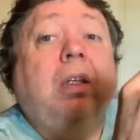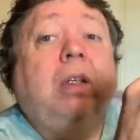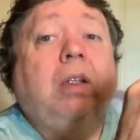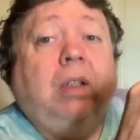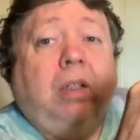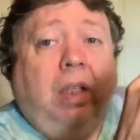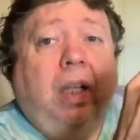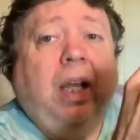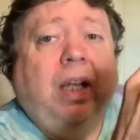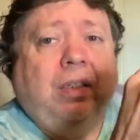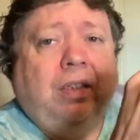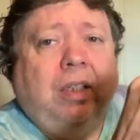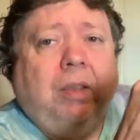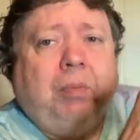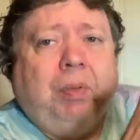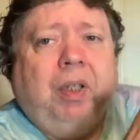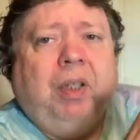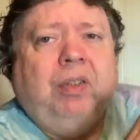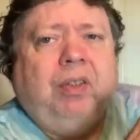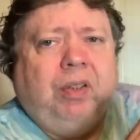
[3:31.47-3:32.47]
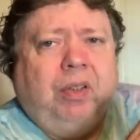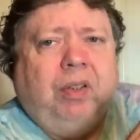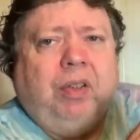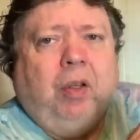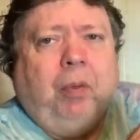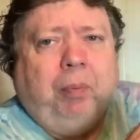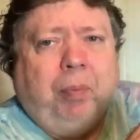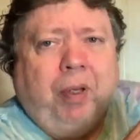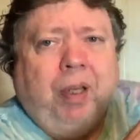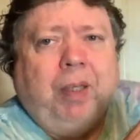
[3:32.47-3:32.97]
Classic place. They sell
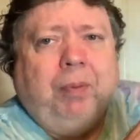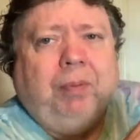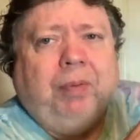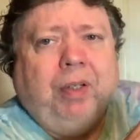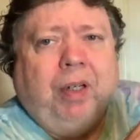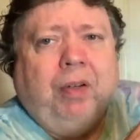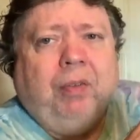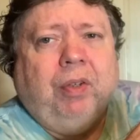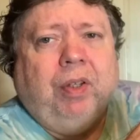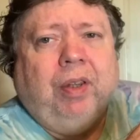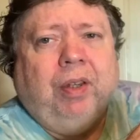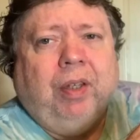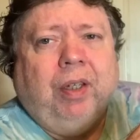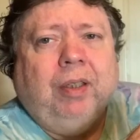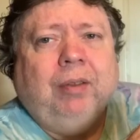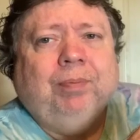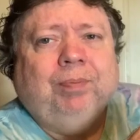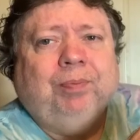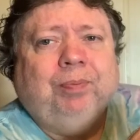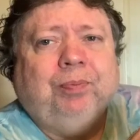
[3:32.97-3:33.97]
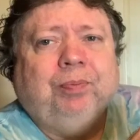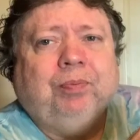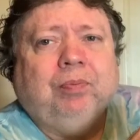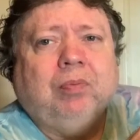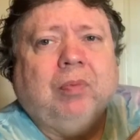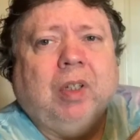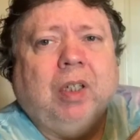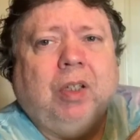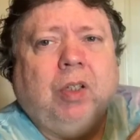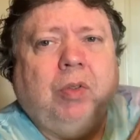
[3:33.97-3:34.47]
pipes and everything.
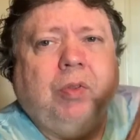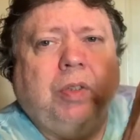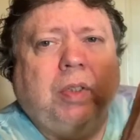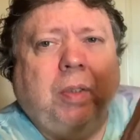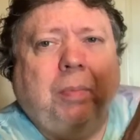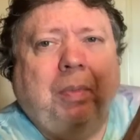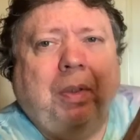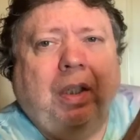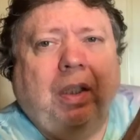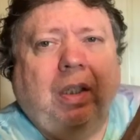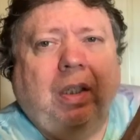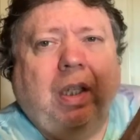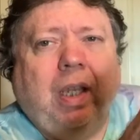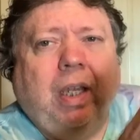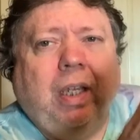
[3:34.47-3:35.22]
It used to be